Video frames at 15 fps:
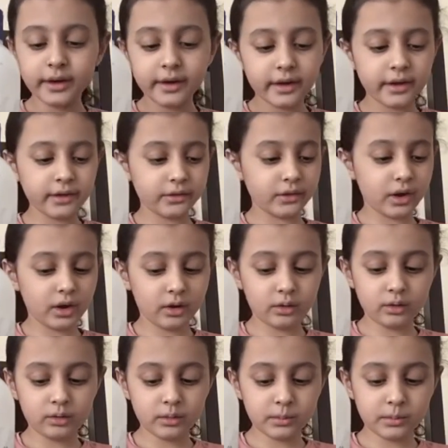And now
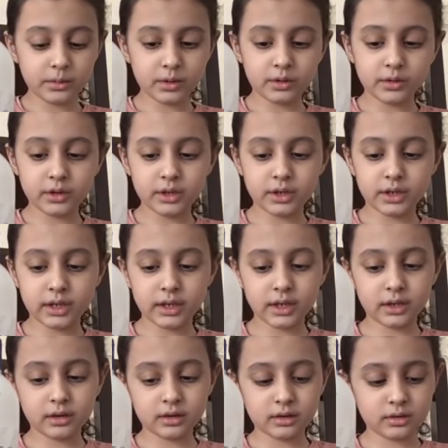I'm going to take
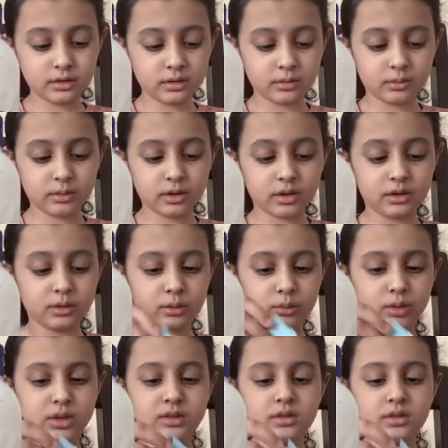the one with